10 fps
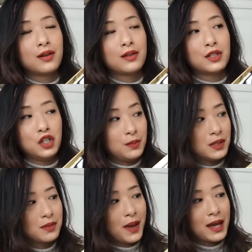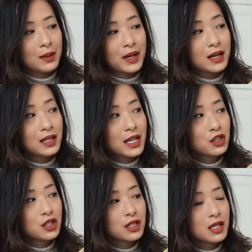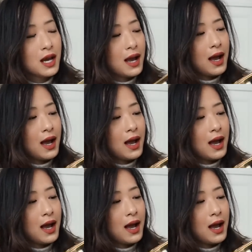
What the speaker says: the cheapest bag in my collection.